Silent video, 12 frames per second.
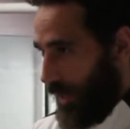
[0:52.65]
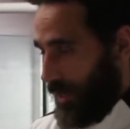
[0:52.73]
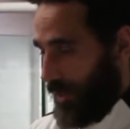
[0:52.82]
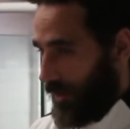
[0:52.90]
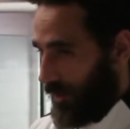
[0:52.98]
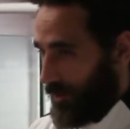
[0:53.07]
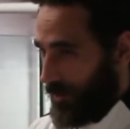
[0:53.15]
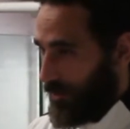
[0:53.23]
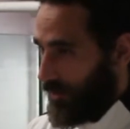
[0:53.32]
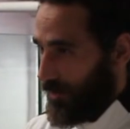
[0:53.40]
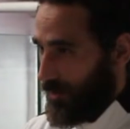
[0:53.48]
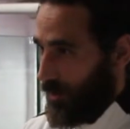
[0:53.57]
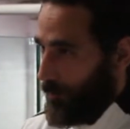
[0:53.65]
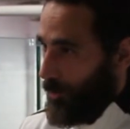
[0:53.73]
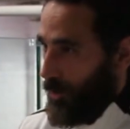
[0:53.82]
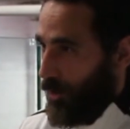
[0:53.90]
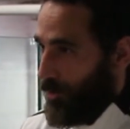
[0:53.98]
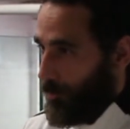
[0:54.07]
is
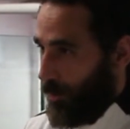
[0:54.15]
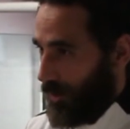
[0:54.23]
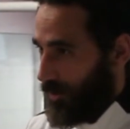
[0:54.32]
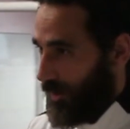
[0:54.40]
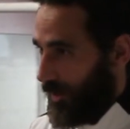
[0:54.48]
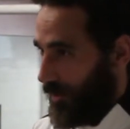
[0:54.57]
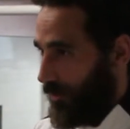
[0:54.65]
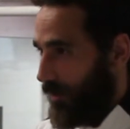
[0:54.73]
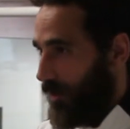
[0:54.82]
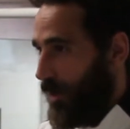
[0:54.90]
beyond boxing